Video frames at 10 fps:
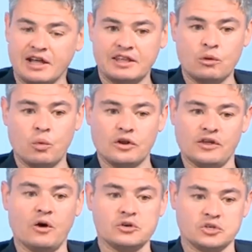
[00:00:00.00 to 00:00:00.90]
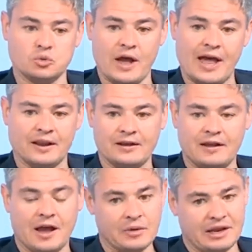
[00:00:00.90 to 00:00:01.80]
And I think one of those as well,
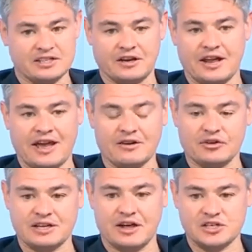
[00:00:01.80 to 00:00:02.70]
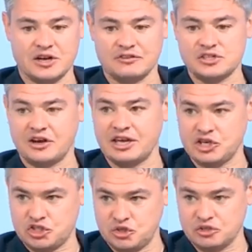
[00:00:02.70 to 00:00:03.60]
I mean, let's not get ahead of ourselves here. They've still got
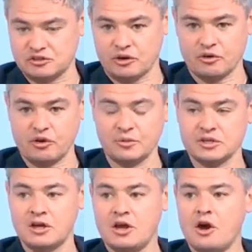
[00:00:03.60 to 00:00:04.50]
issues, they've got recruitment.